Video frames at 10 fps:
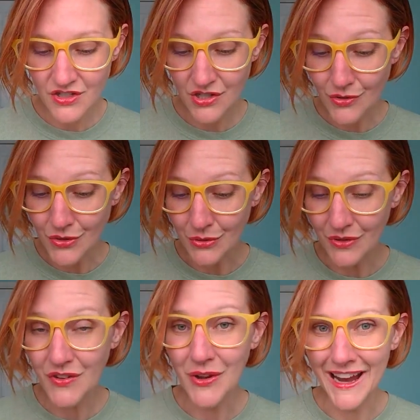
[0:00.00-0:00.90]
to you
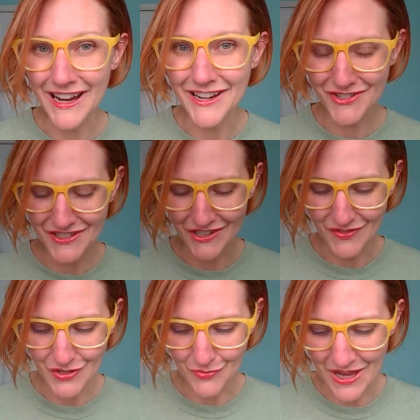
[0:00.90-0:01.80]
if you hide yourself
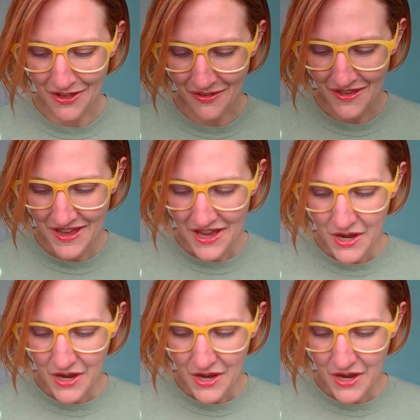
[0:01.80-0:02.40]
too well.